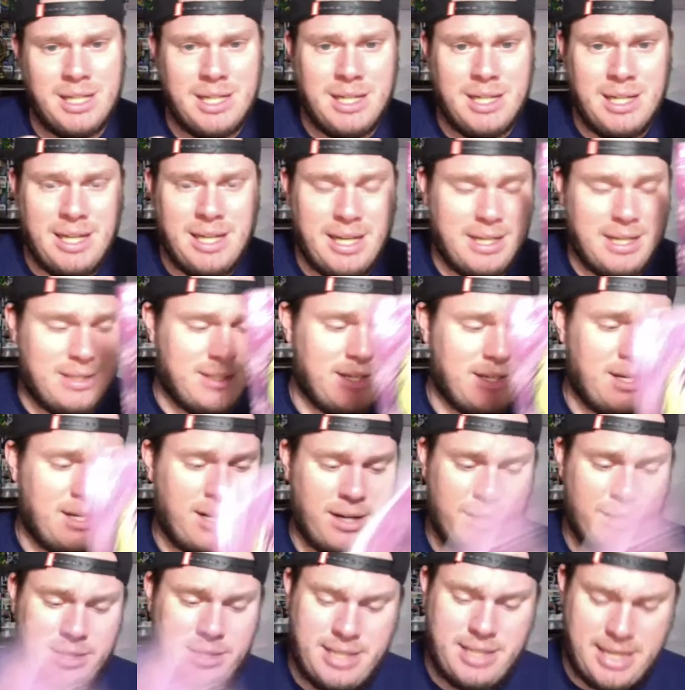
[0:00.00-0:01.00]
and it's a
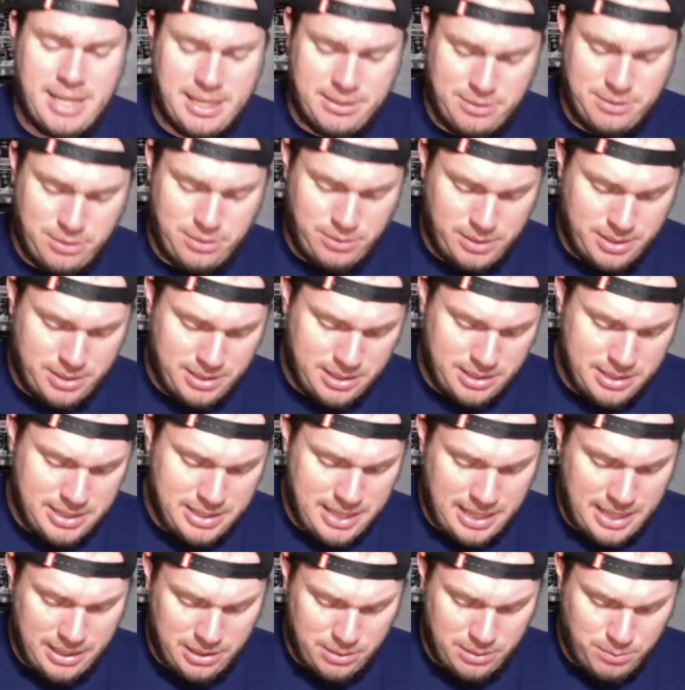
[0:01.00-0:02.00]
cardstock, so it's
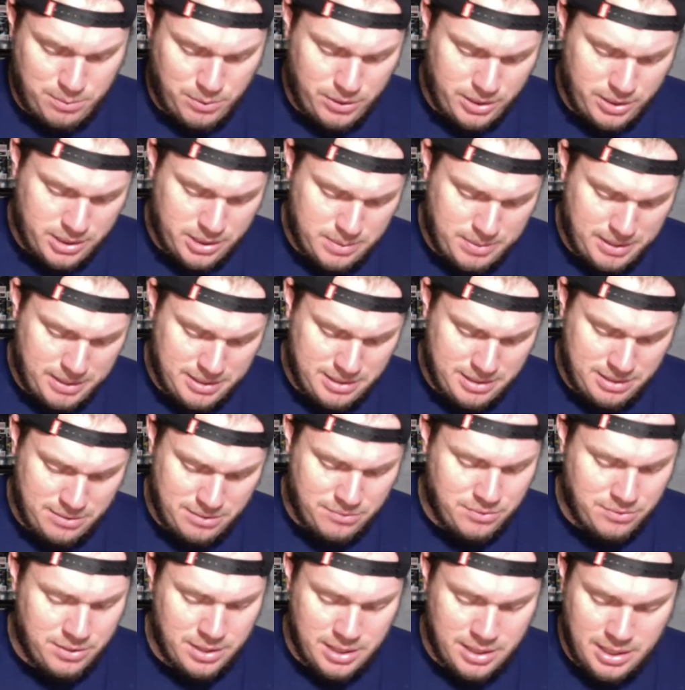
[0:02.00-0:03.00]
$1 more expensive.
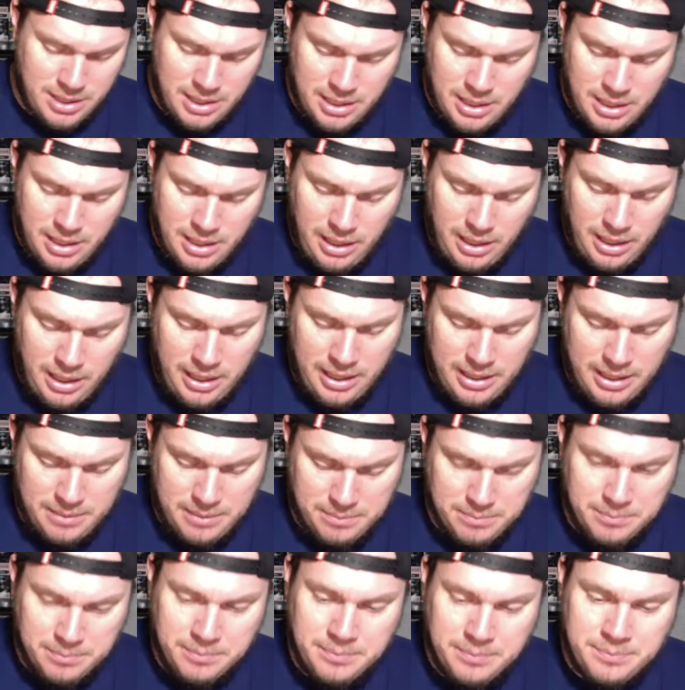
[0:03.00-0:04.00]

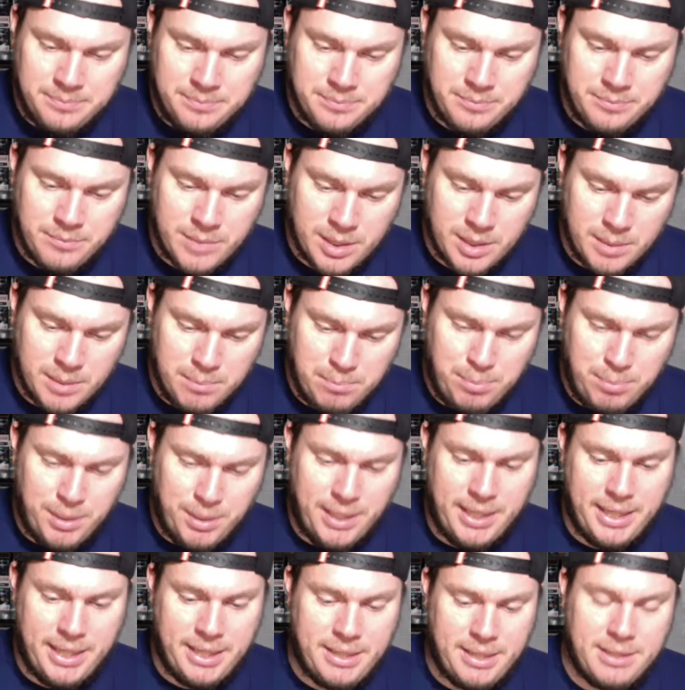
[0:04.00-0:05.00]
Um,
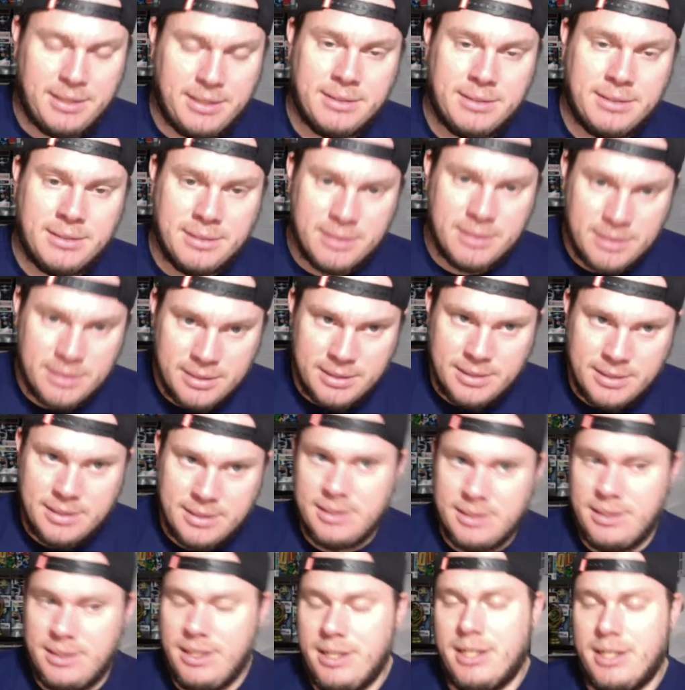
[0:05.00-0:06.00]
but
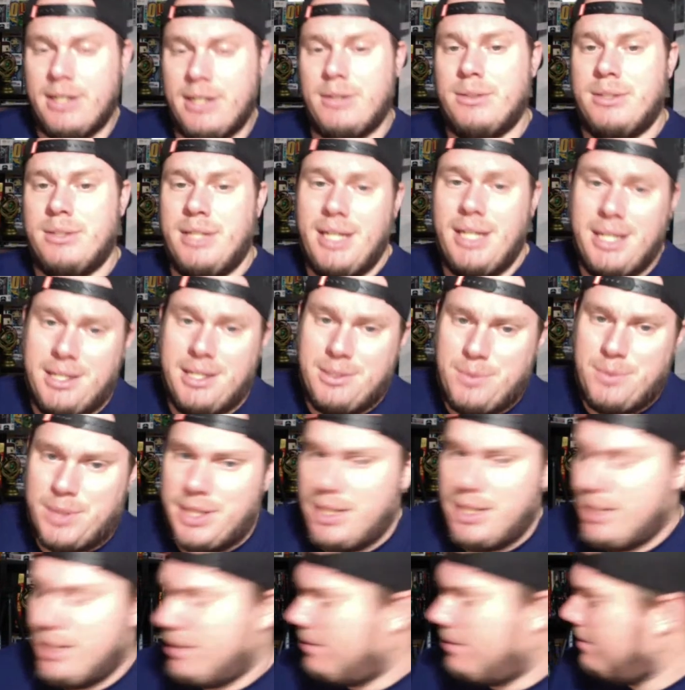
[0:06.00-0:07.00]
it is what
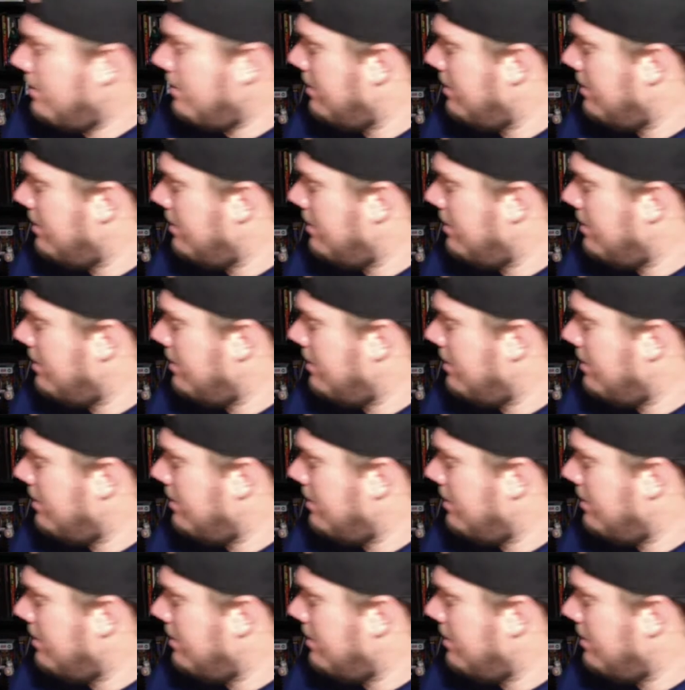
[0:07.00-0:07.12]
it is.